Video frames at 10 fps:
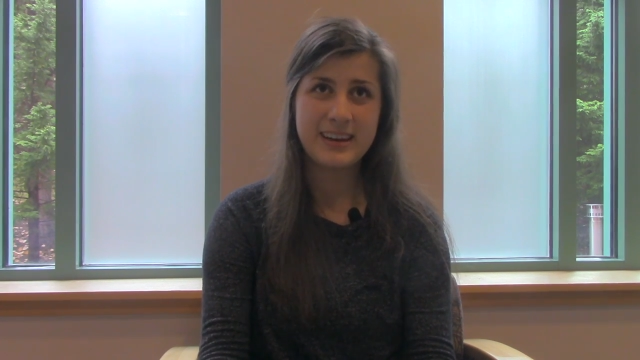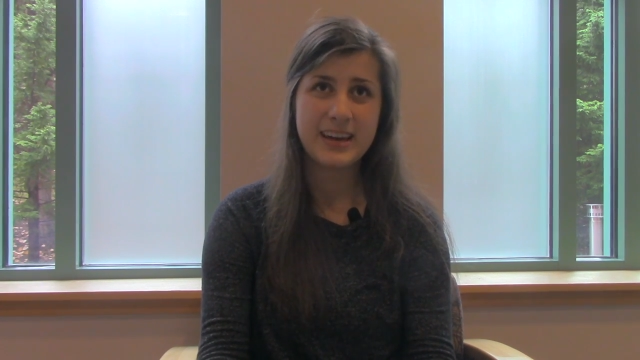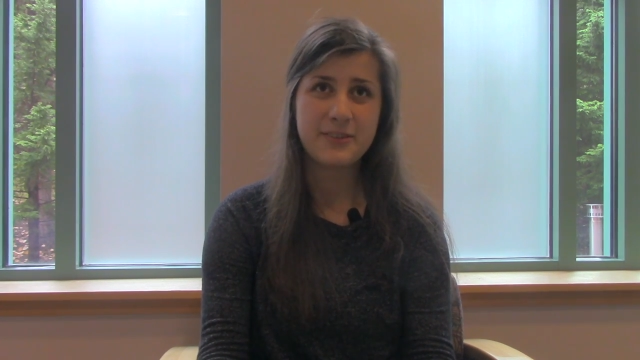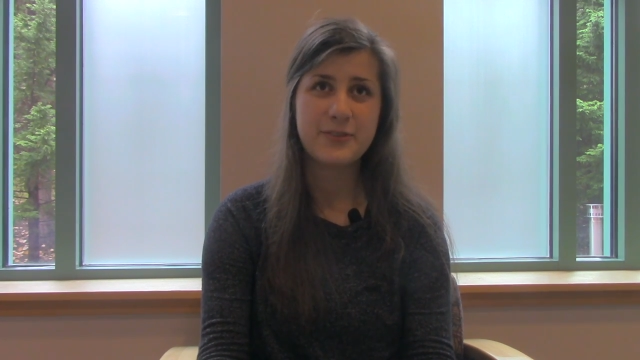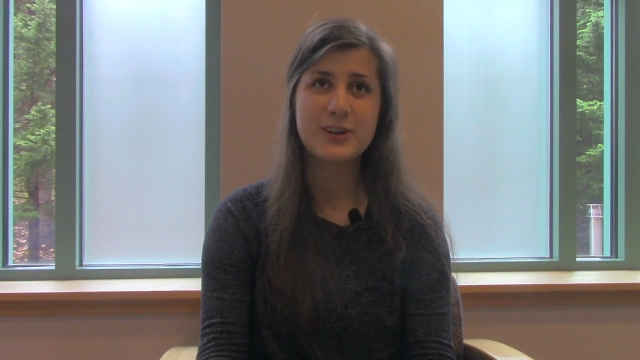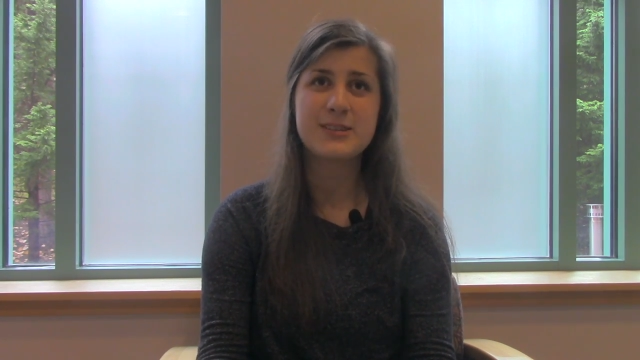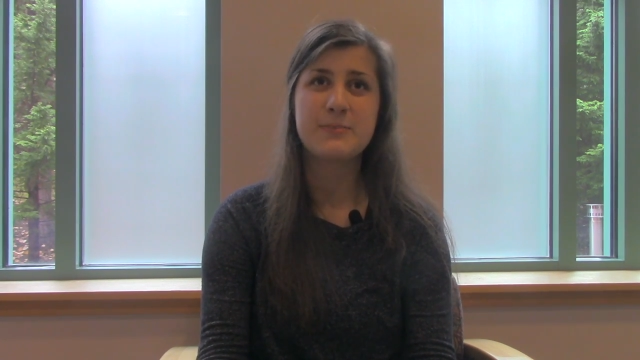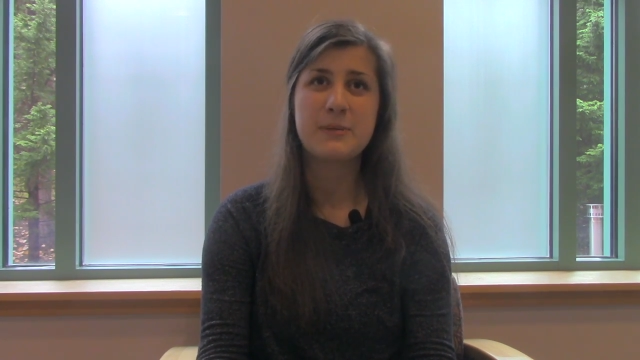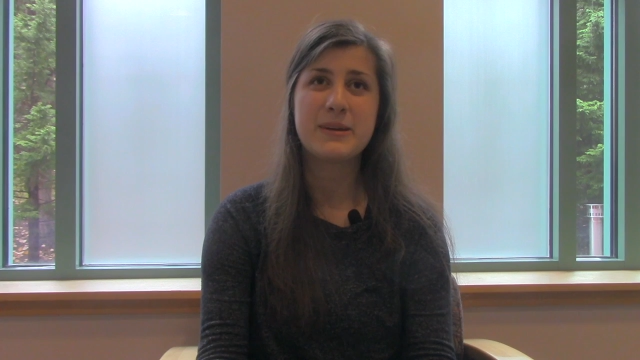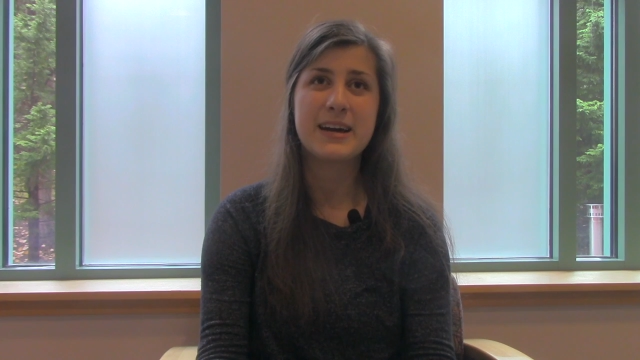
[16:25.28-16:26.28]
In first
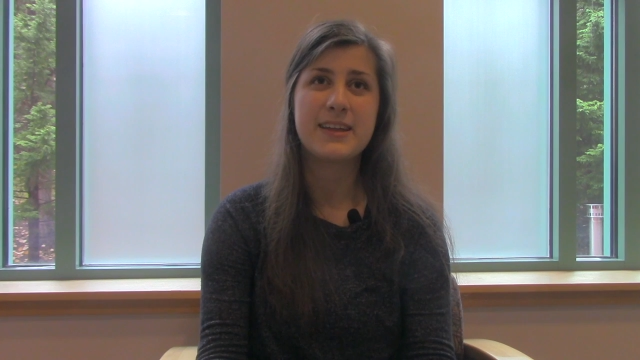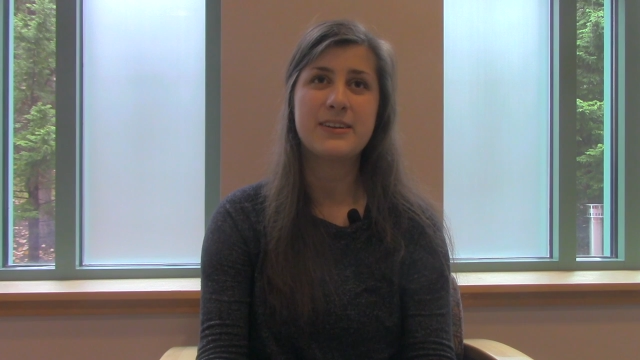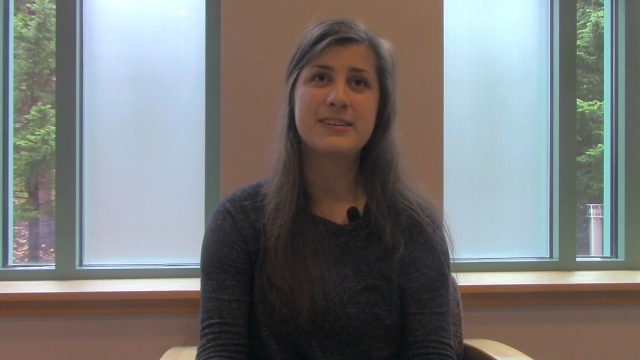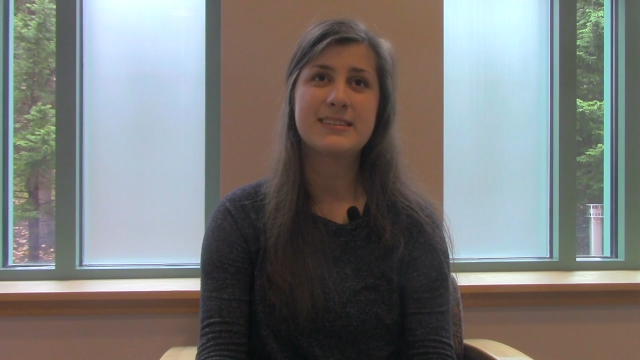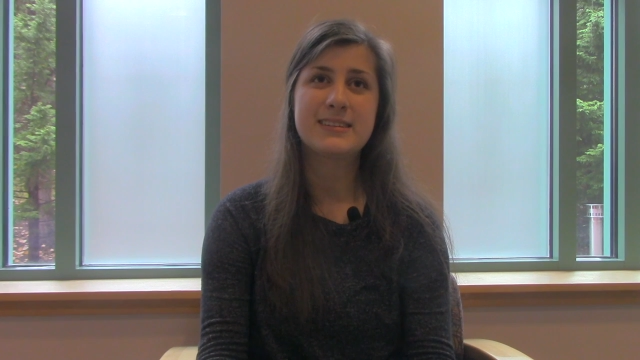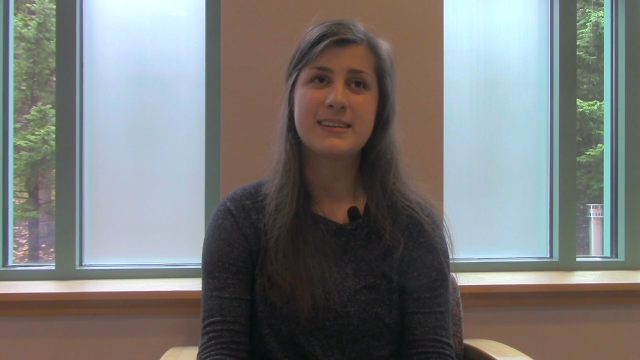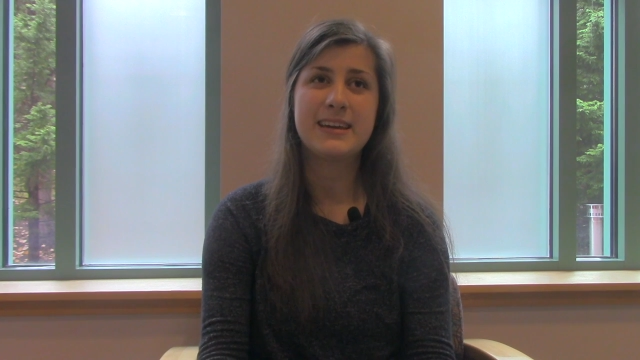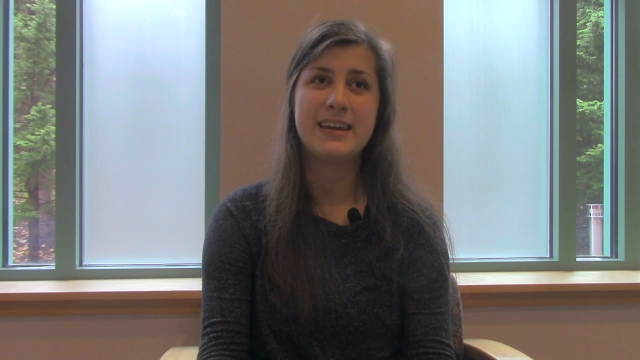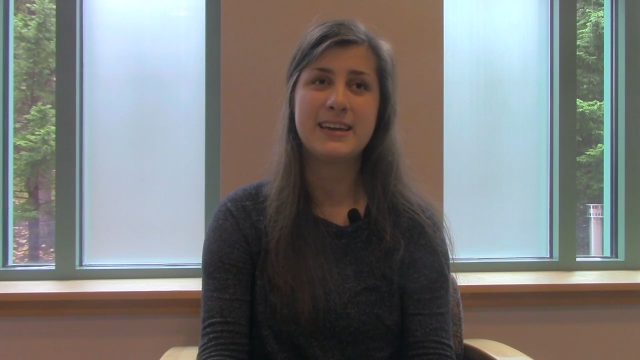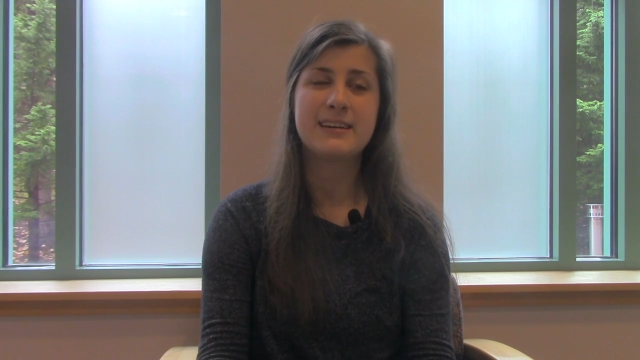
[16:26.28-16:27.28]
blaming others,
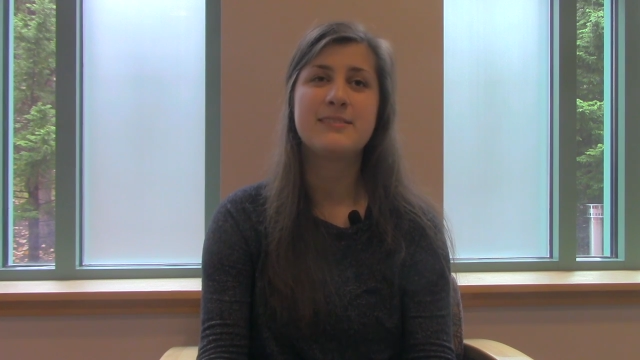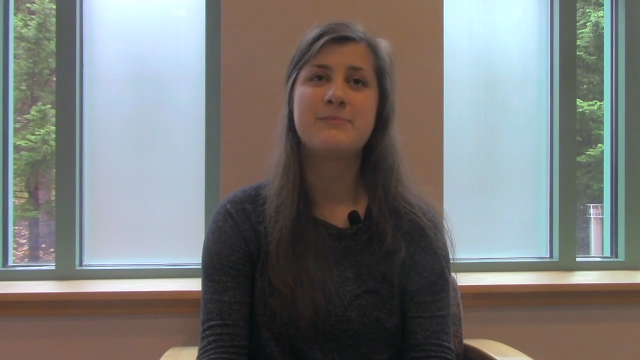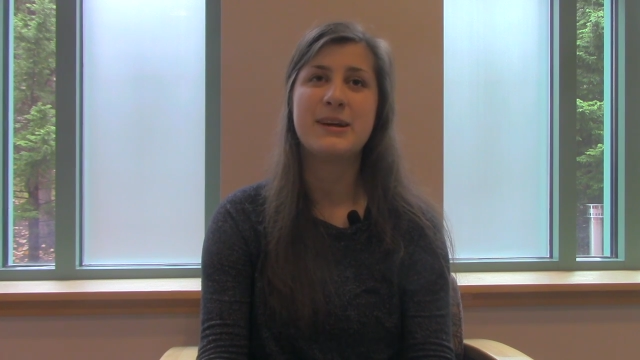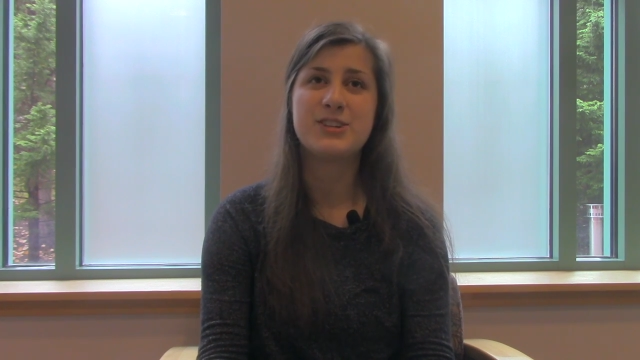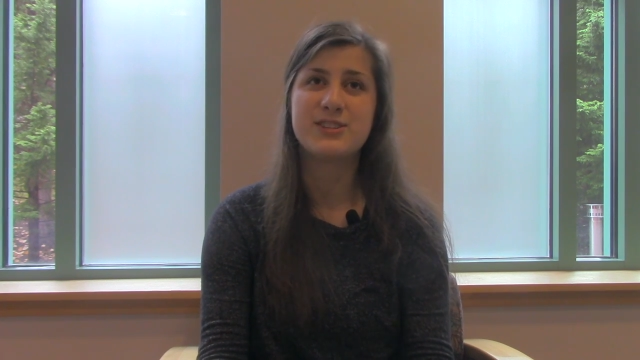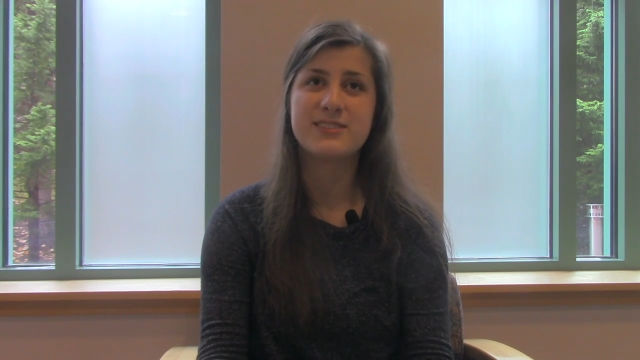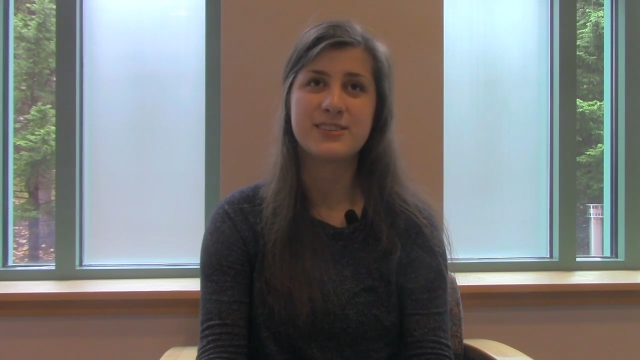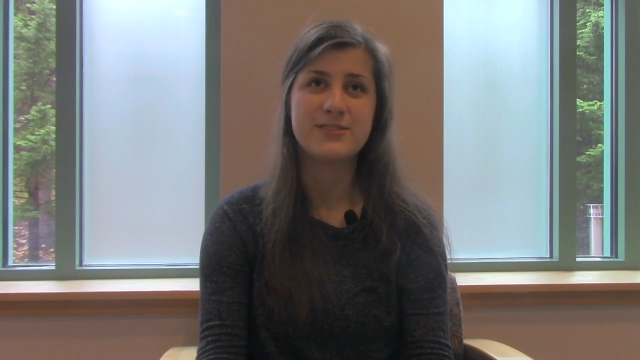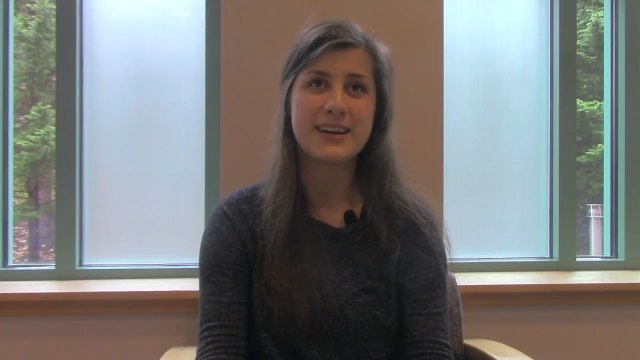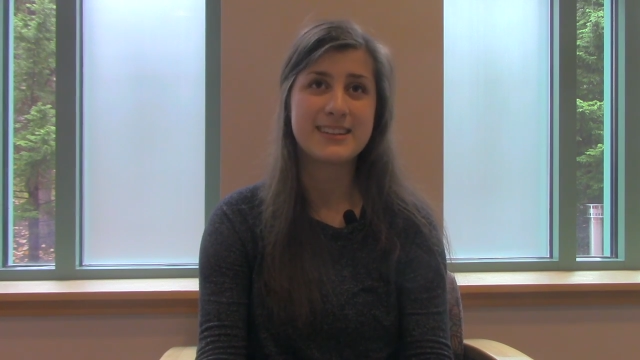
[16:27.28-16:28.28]
he mentions
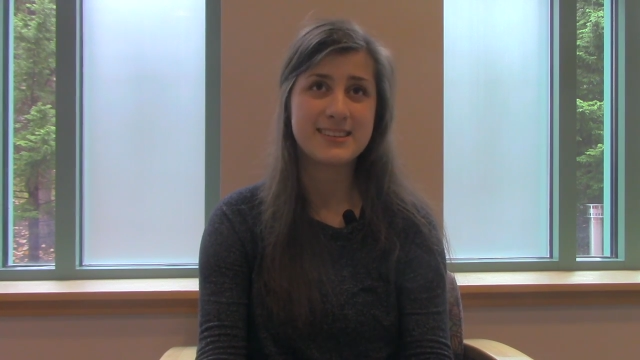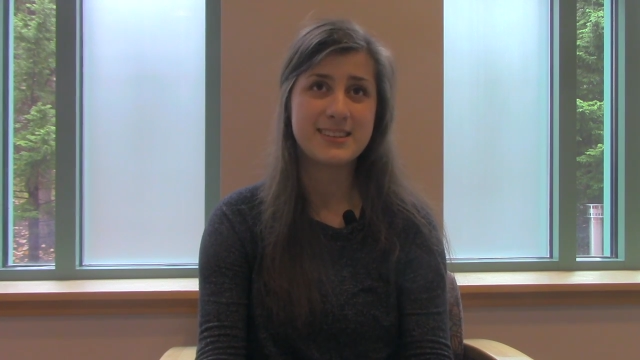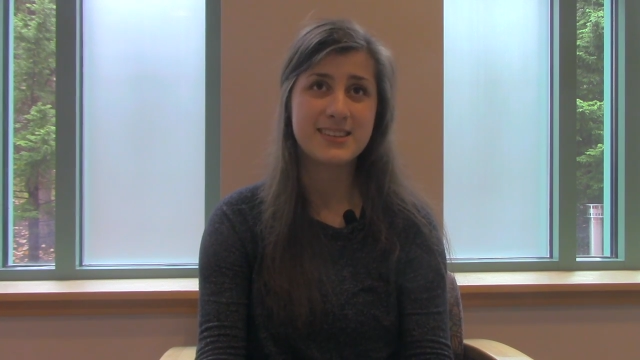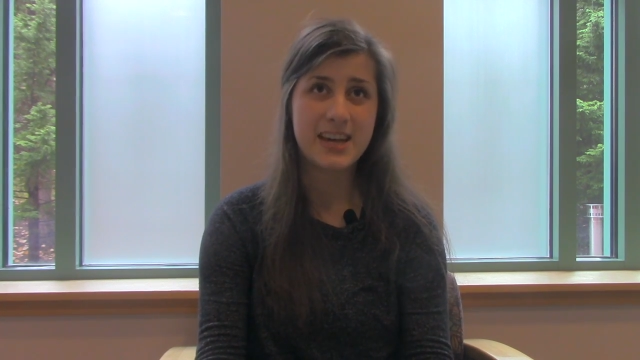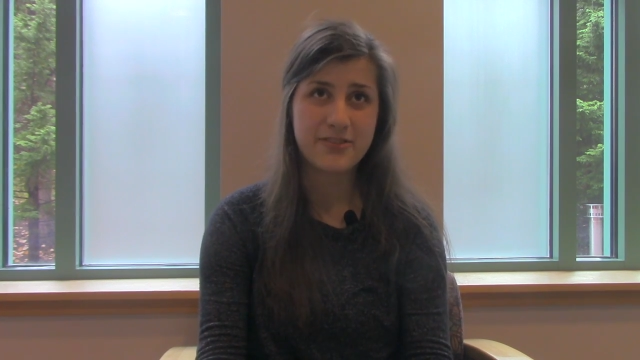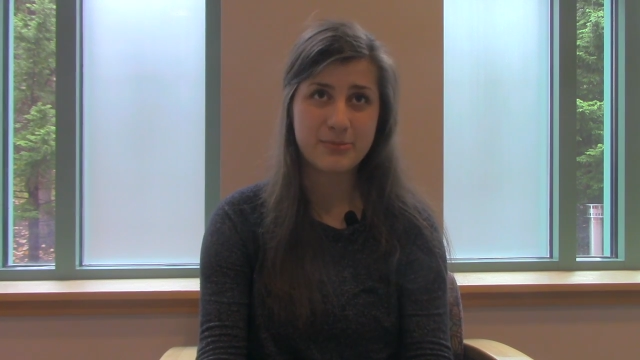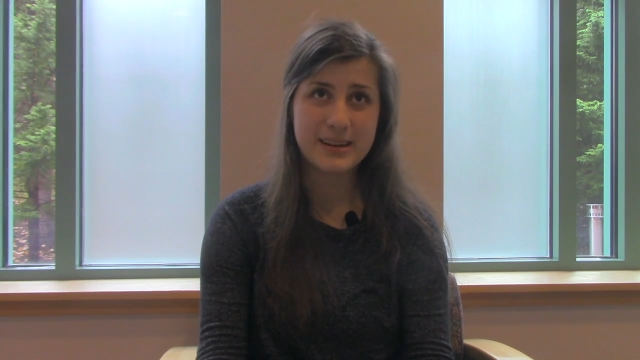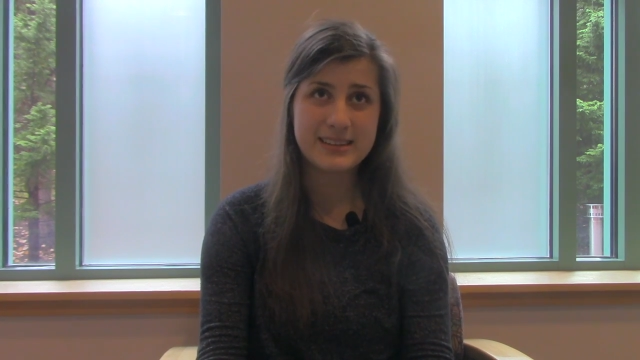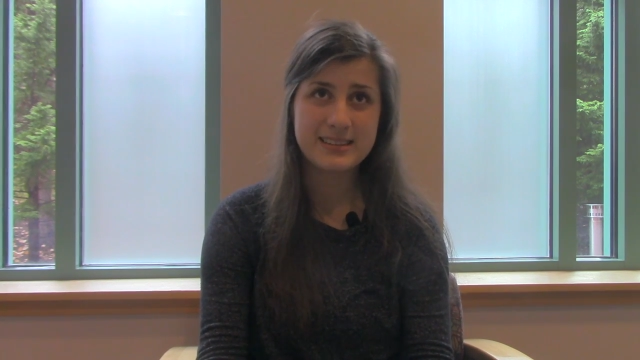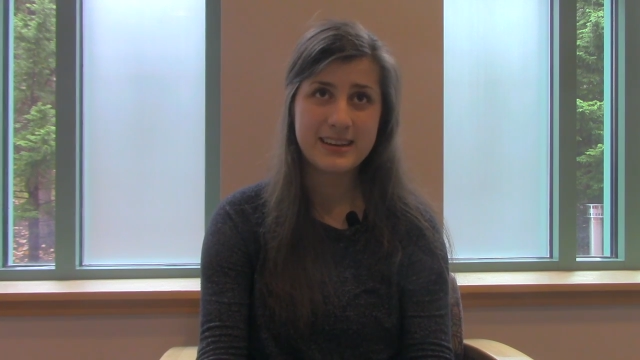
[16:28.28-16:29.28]
the United States
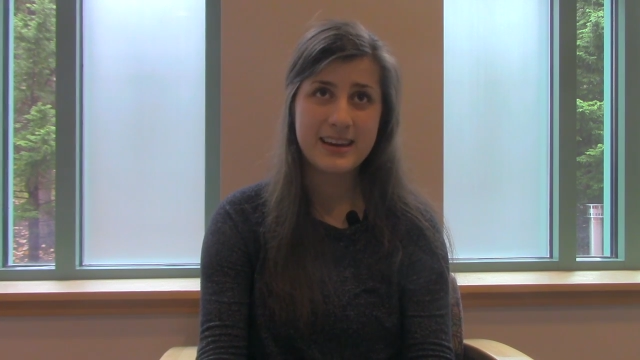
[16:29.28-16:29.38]
government